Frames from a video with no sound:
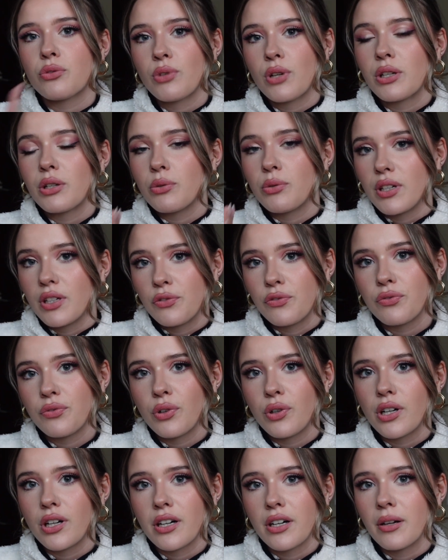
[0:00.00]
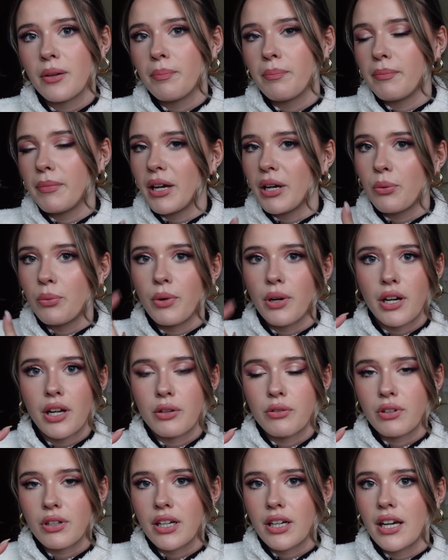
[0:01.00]
2024 make
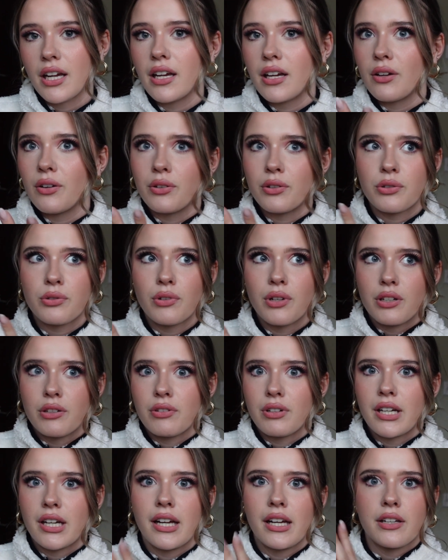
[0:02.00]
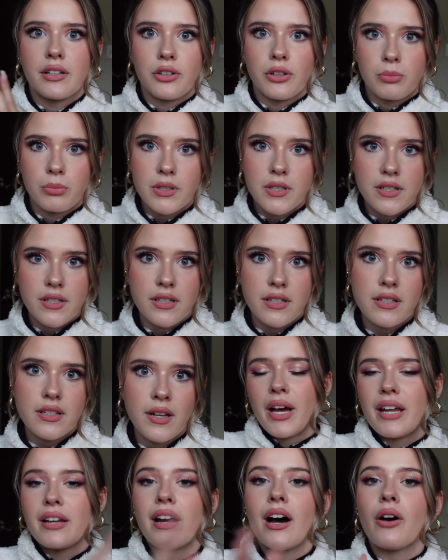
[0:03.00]
100k or 200k in your business,
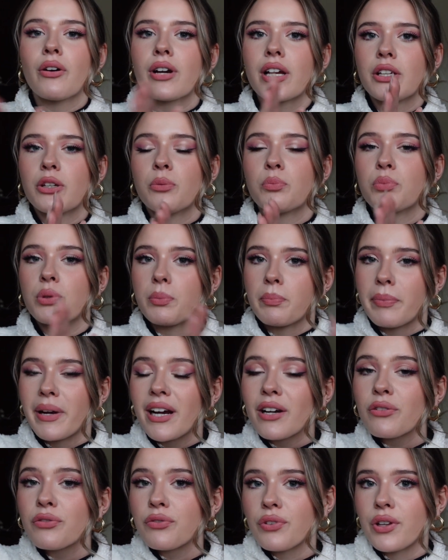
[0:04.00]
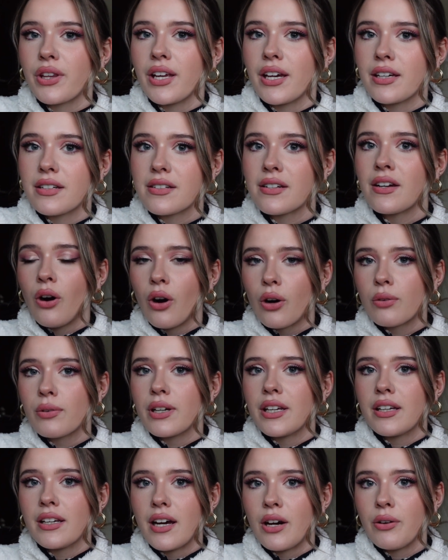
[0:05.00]
and how can you prepare for that
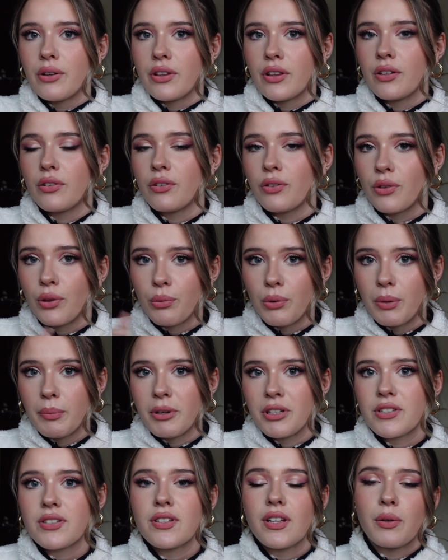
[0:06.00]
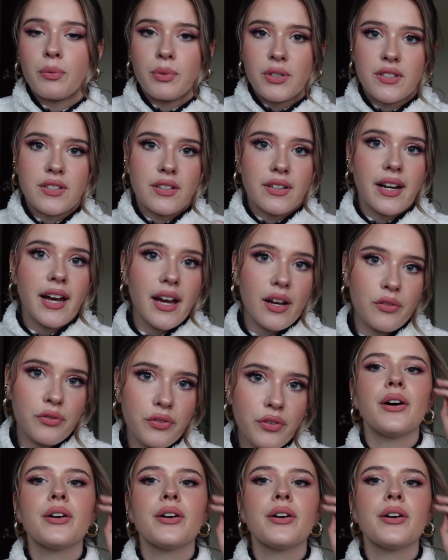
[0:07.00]
already now in the 3 months that we still have?